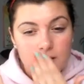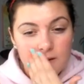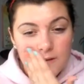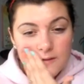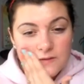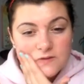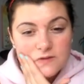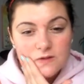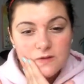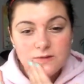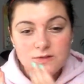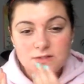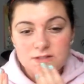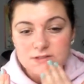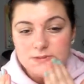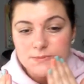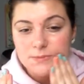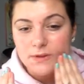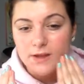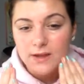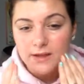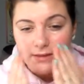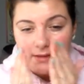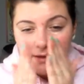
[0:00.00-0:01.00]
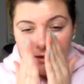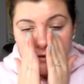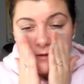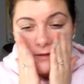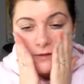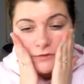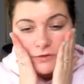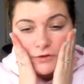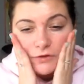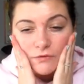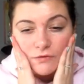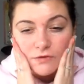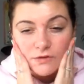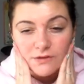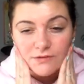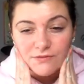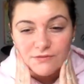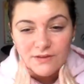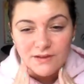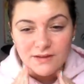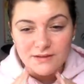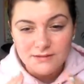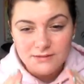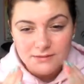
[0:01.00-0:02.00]
So just applying that all over the
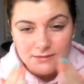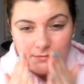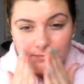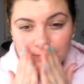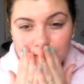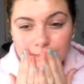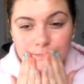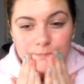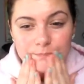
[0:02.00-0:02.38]
face.